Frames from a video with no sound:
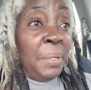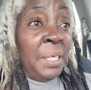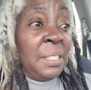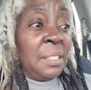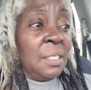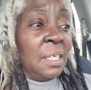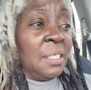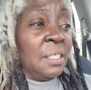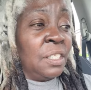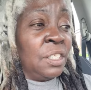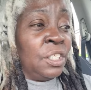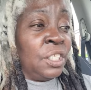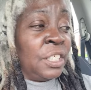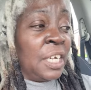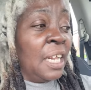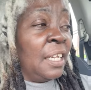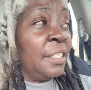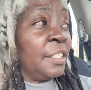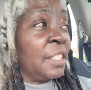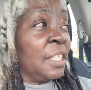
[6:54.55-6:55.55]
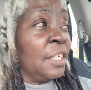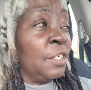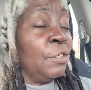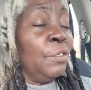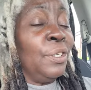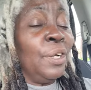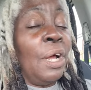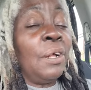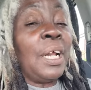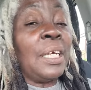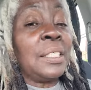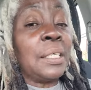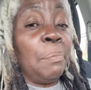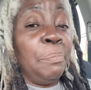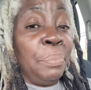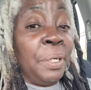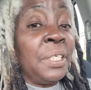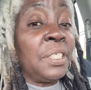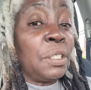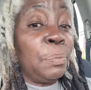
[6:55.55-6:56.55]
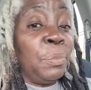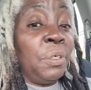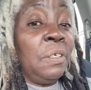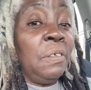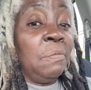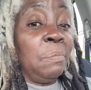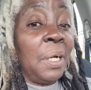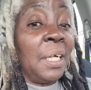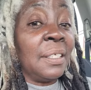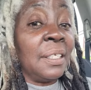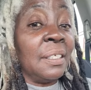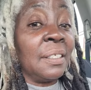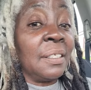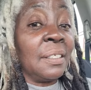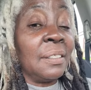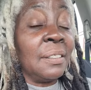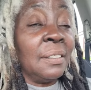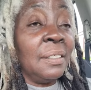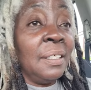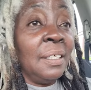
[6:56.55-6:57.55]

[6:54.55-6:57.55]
It's a jealousy. You know that's a bitch move, my nigga.